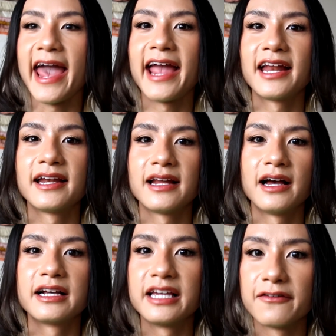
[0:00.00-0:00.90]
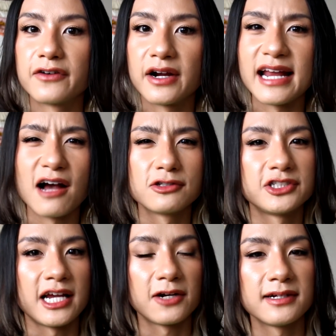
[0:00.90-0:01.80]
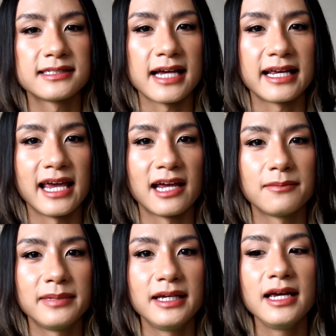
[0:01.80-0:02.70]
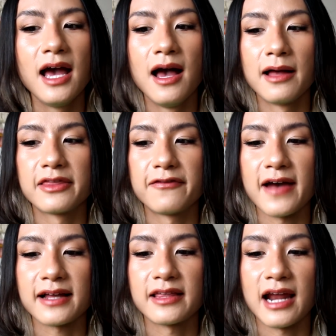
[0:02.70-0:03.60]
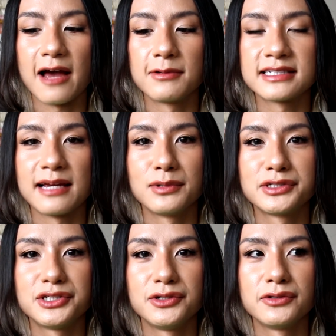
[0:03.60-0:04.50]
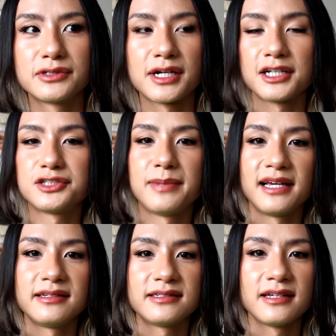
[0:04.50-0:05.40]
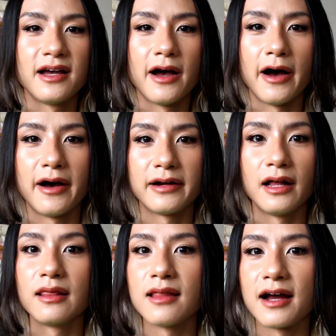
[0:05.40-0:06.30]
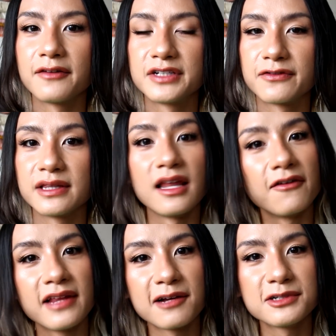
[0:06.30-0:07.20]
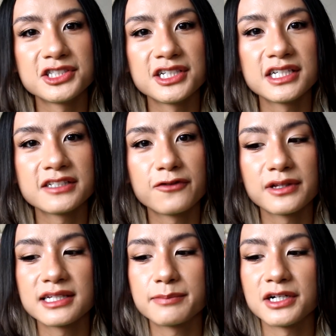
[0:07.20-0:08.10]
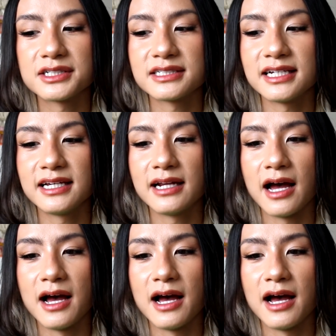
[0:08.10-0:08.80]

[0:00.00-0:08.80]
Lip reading: and a giver and how generous I can be. The fact that I was able to touch base on a lot of different love languages for this person